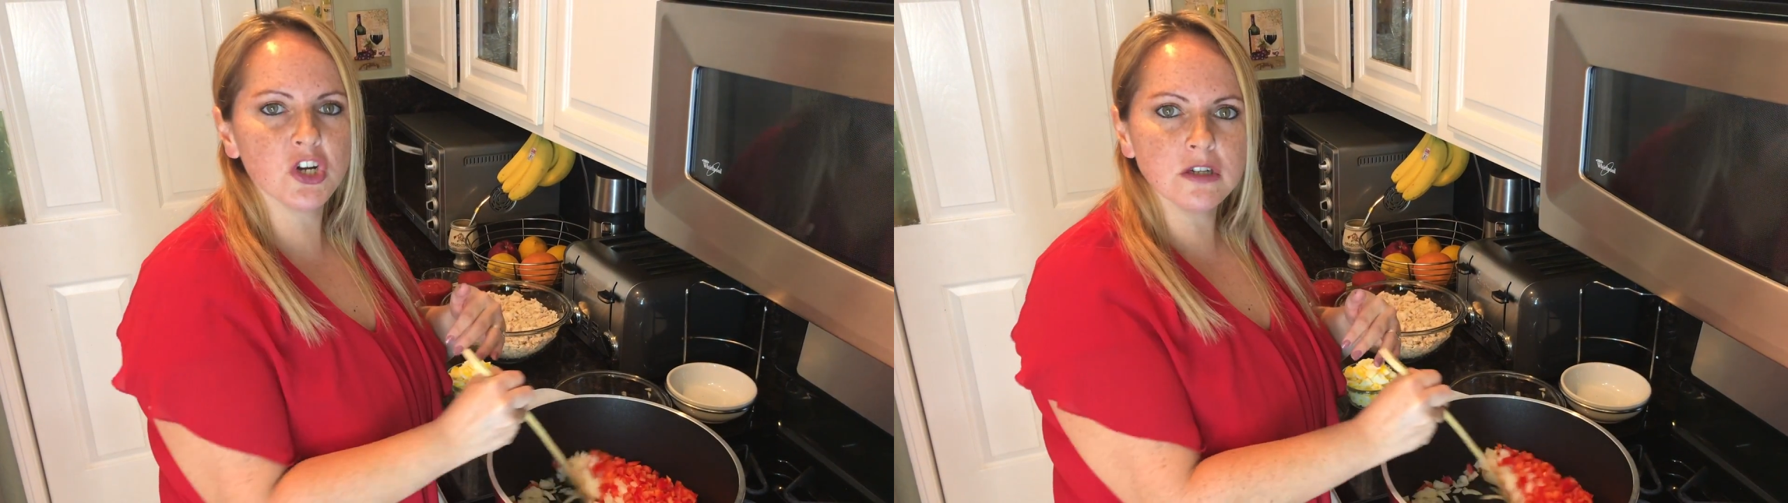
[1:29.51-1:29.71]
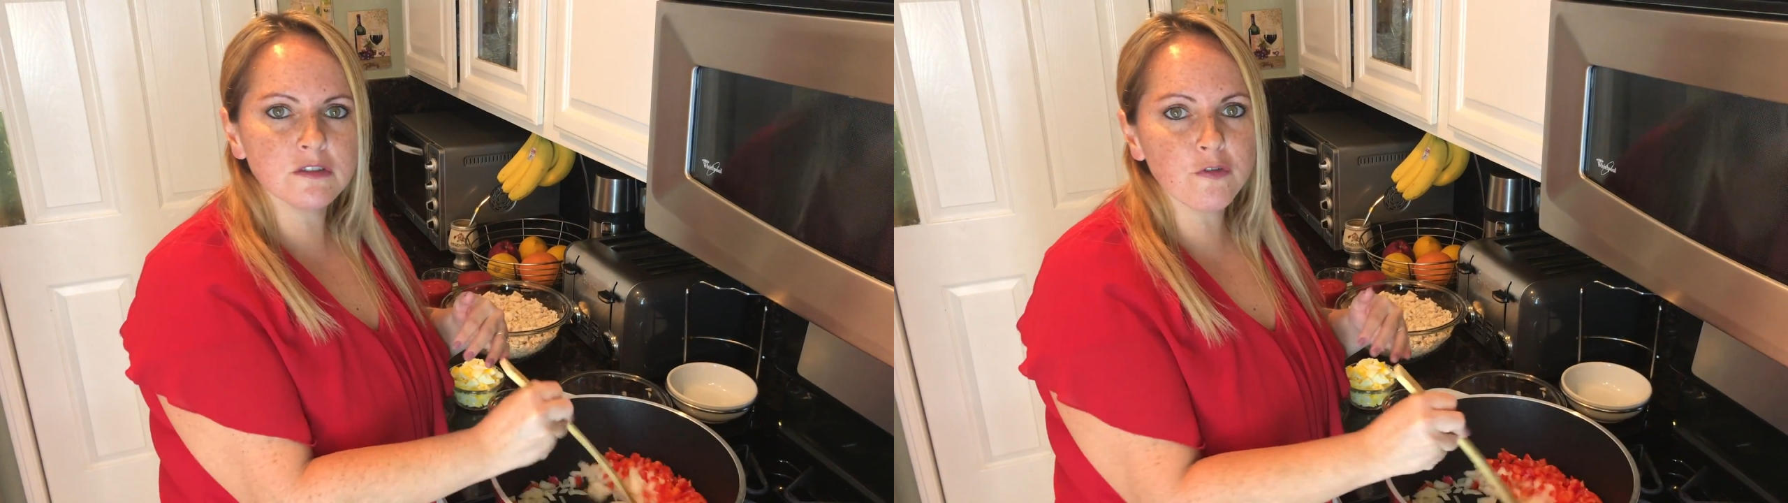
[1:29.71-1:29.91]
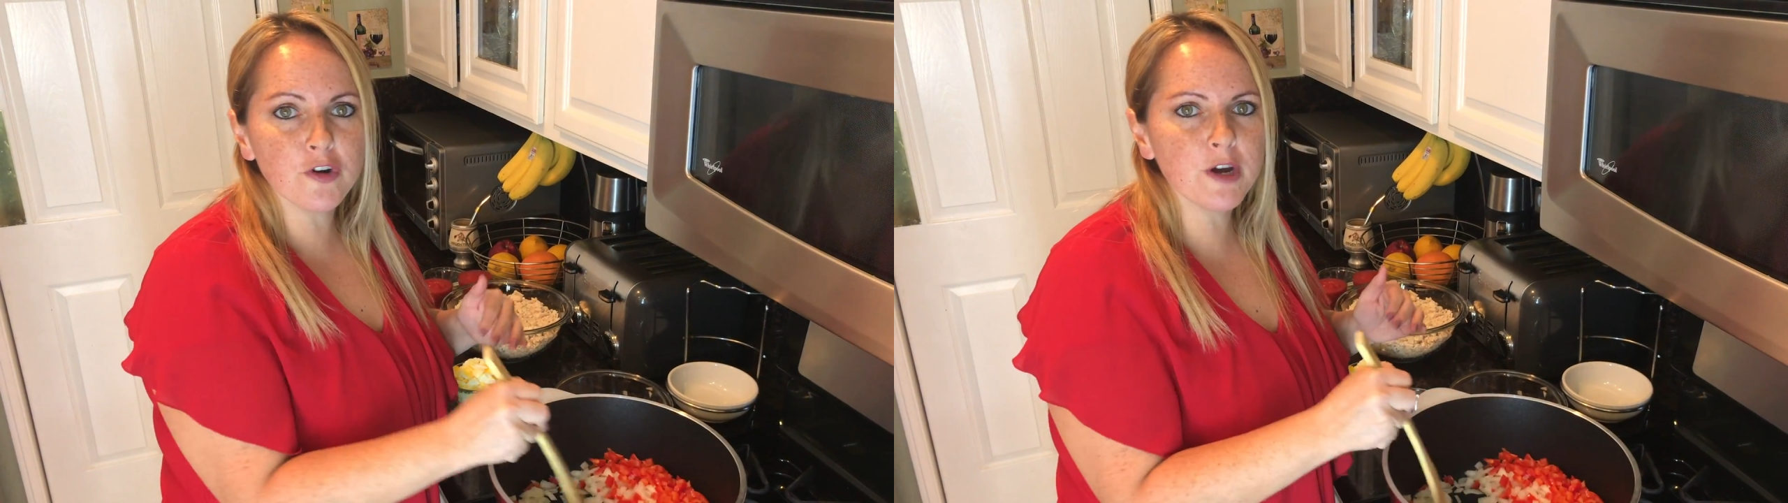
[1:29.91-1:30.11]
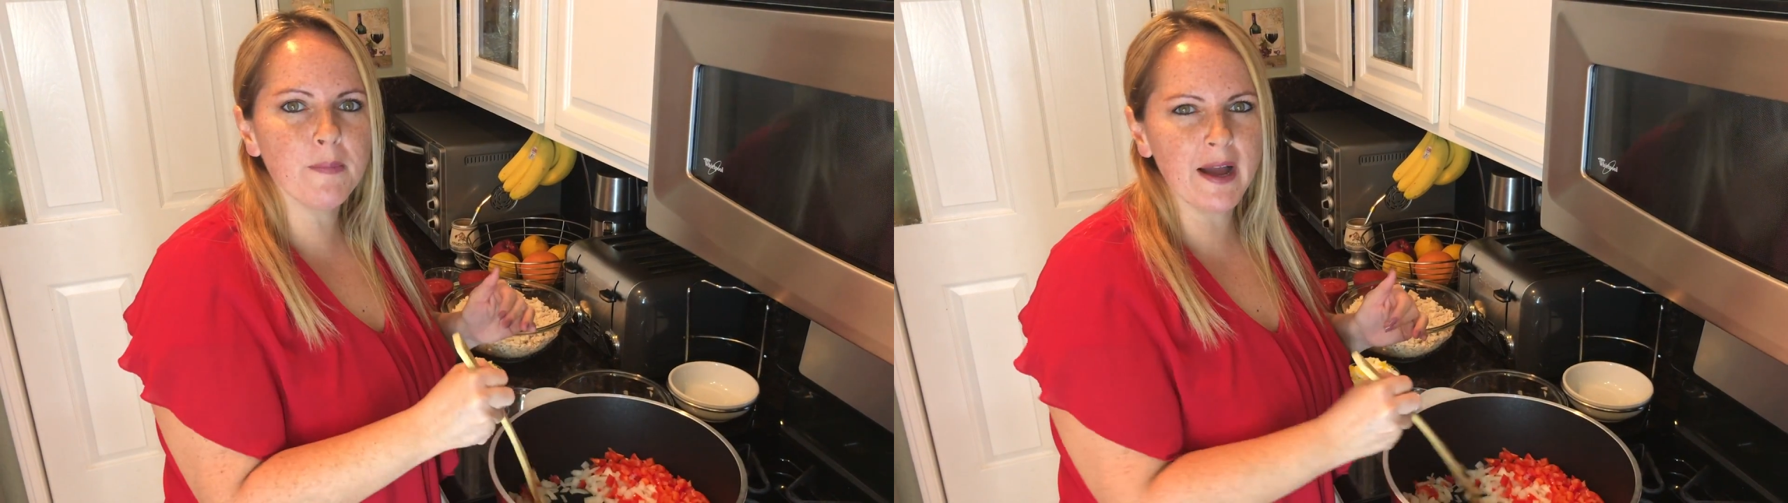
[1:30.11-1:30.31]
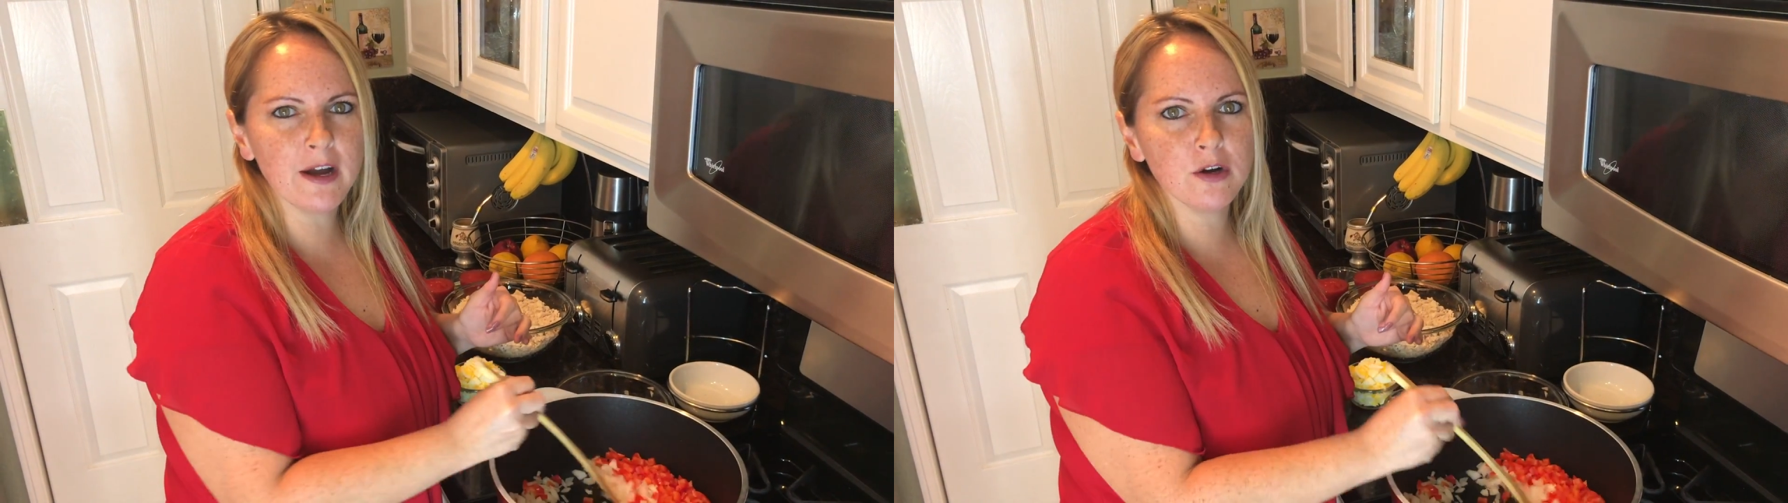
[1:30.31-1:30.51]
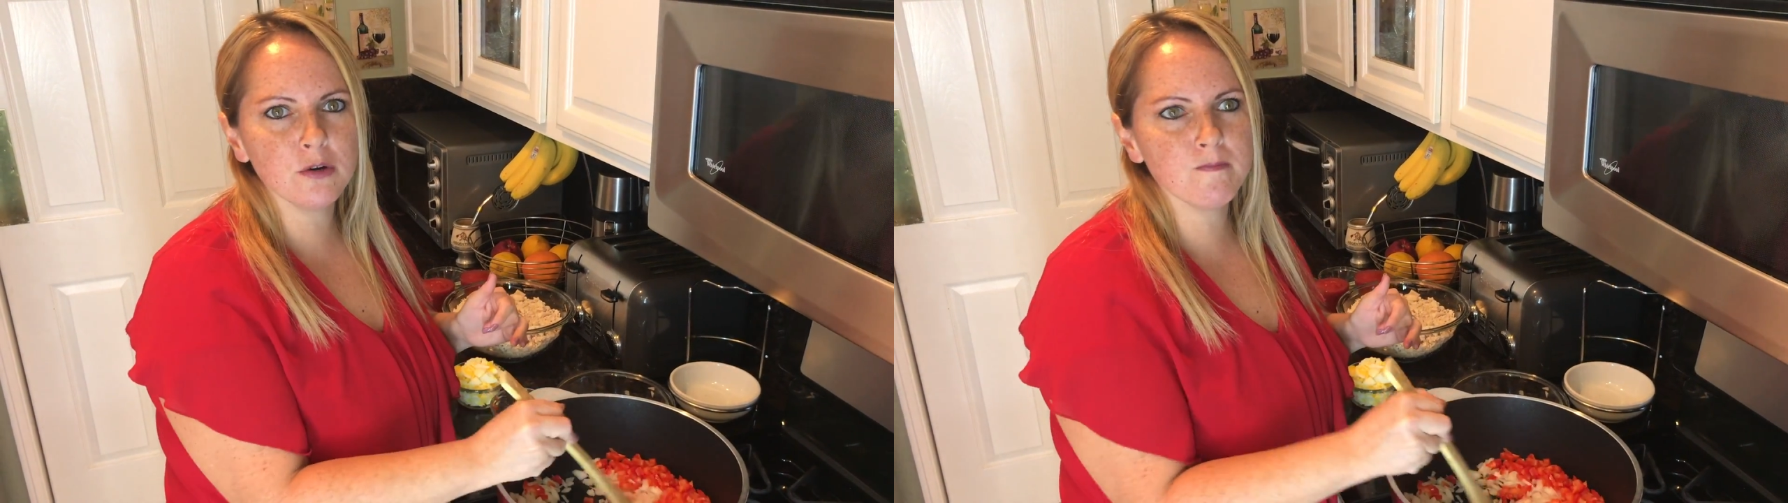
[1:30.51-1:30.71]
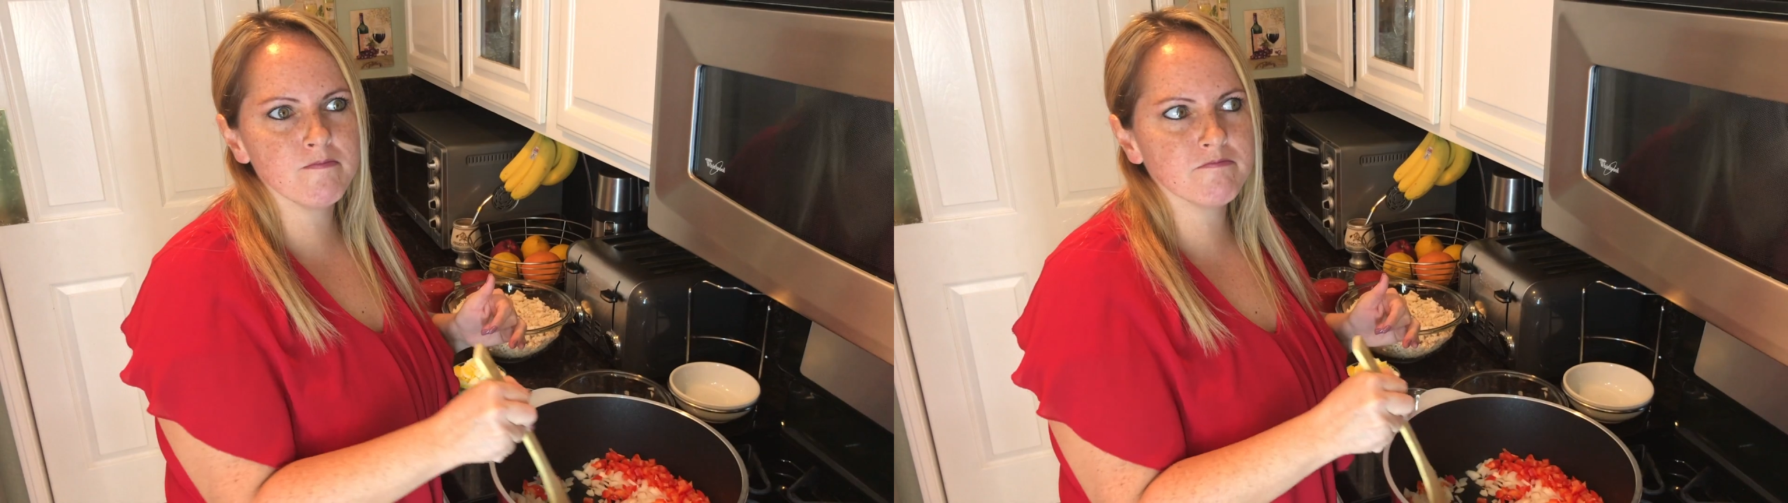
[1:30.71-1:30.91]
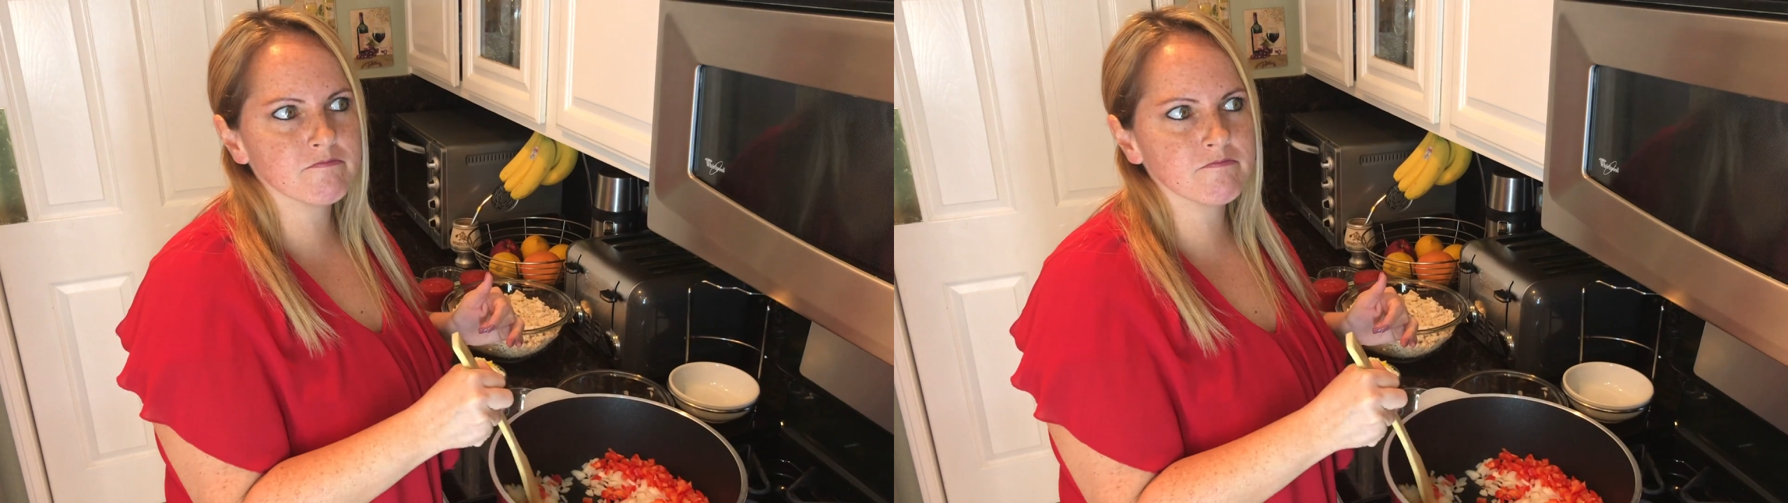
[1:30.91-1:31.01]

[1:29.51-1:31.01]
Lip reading: cook for about